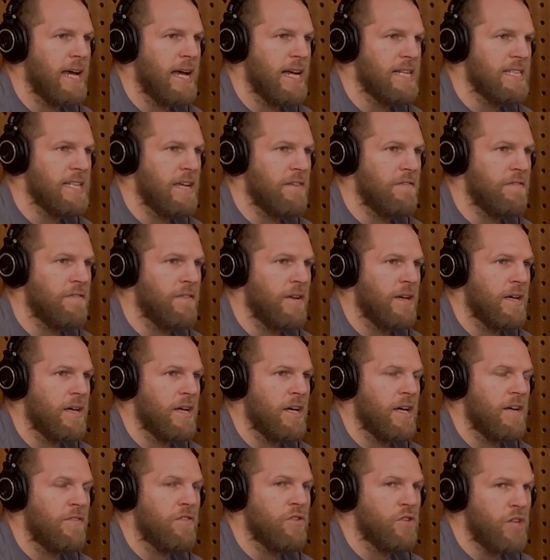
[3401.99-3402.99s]
Is if
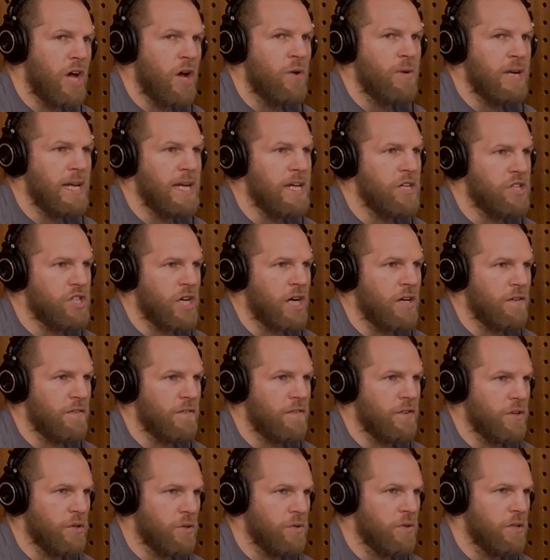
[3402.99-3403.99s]
you don't eat junk
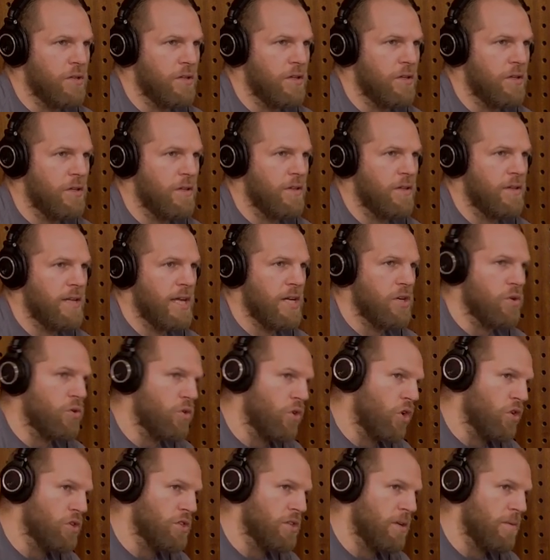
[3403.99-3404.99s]
food, then you're
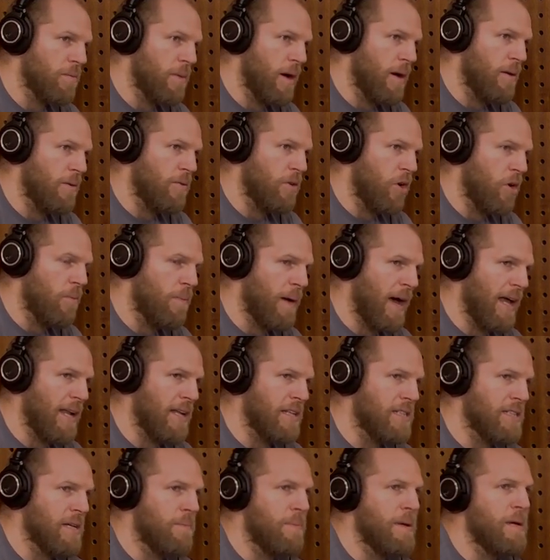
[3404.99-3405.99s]
not a
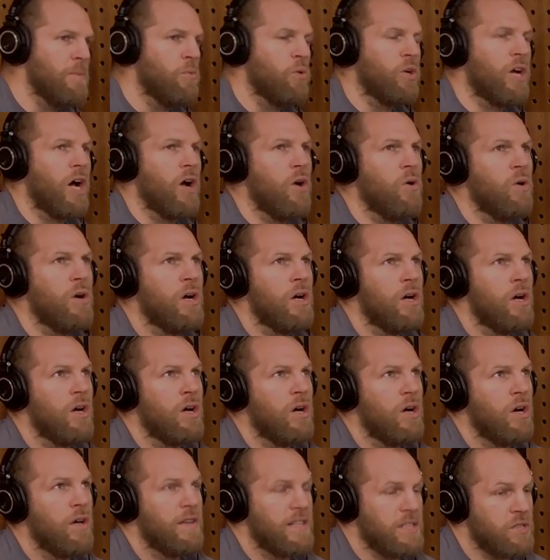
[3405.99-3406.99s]
balance. And people go,
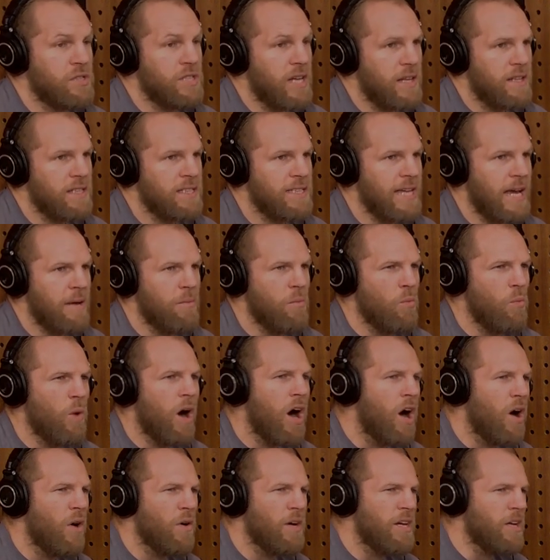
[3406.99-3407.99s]
this is the other statement.
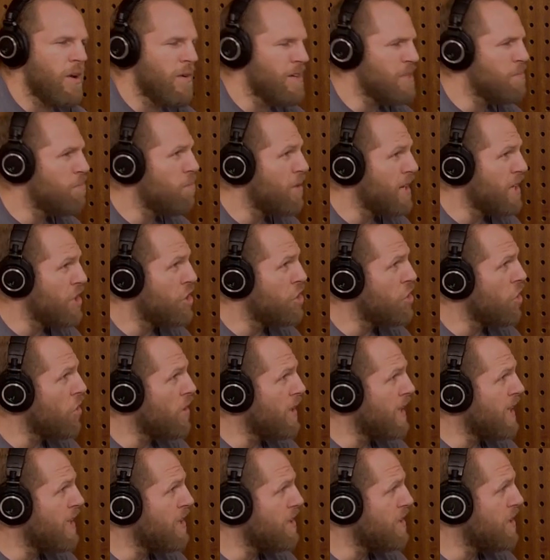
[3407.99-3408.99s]
Well, you know, it's pretty
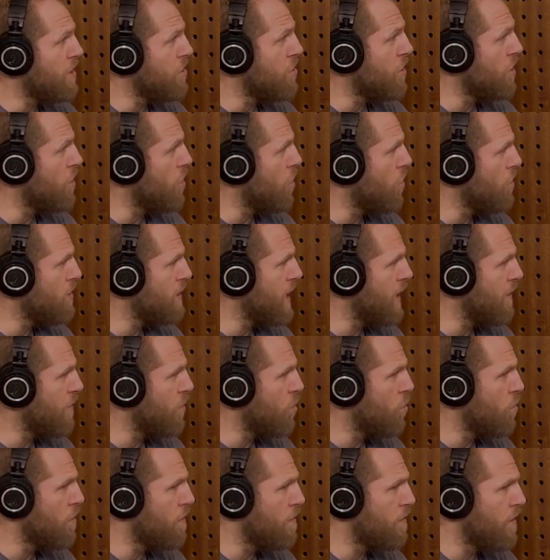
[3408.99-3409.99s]
shocking, isn't it, during lockdown that
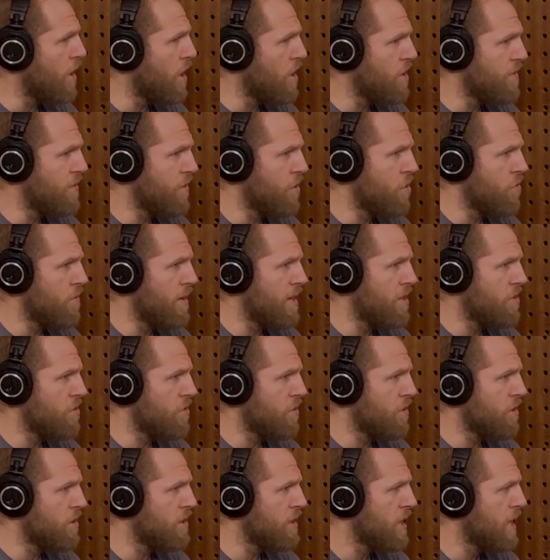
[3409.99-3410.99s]
all the fast food
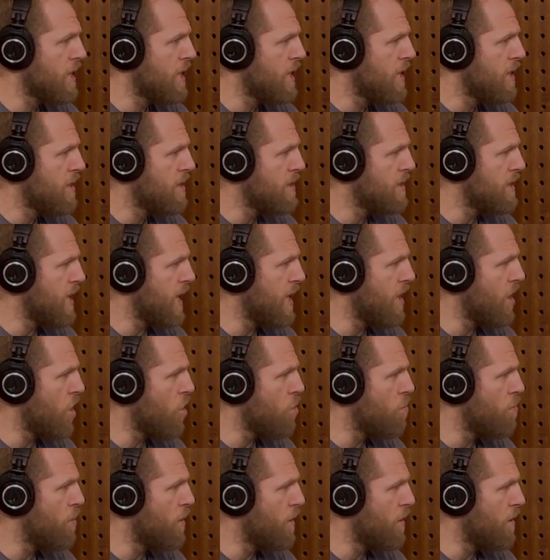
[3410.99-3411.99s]
restaurants stayed
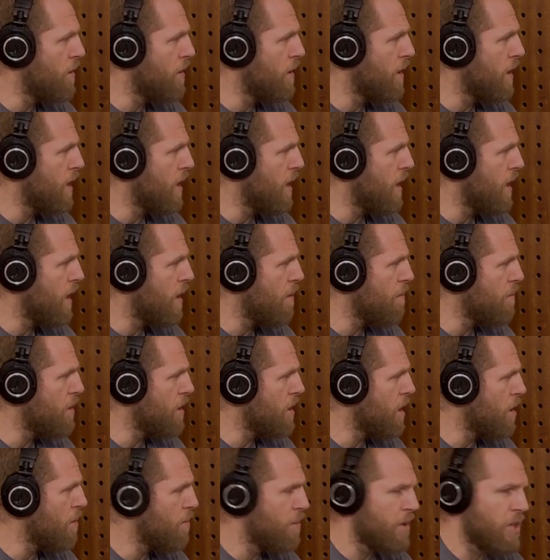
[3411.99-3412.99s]
open,
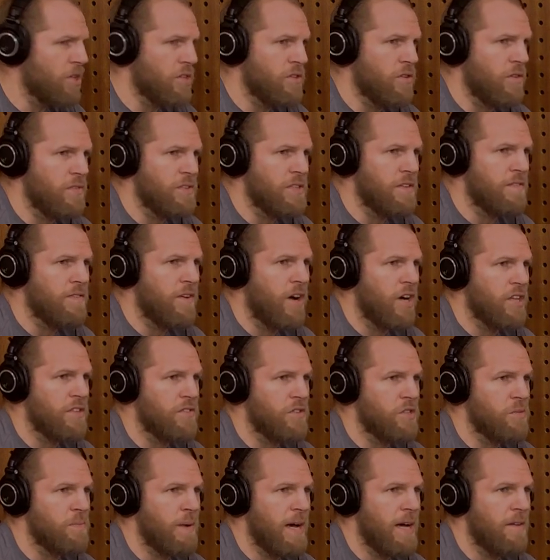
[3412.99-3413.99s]
you know, because obviously fast
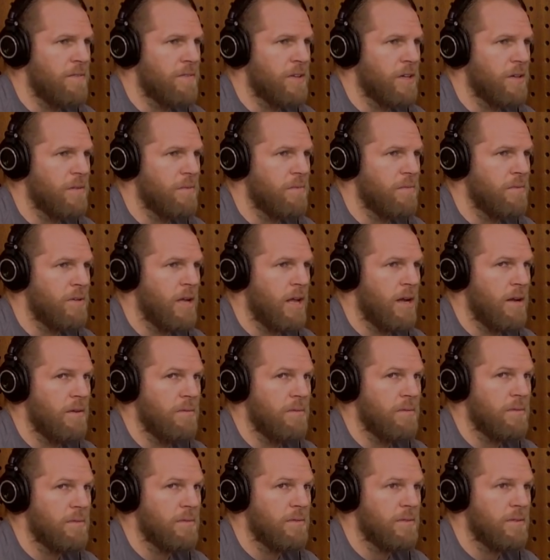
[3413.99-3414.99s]
food's bad for you.
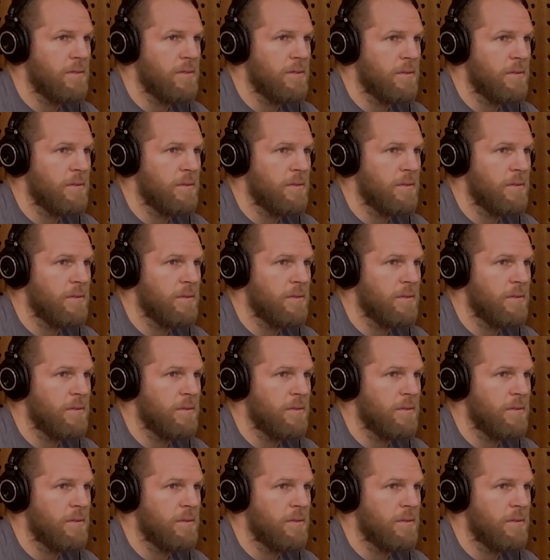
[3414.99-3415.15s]
No.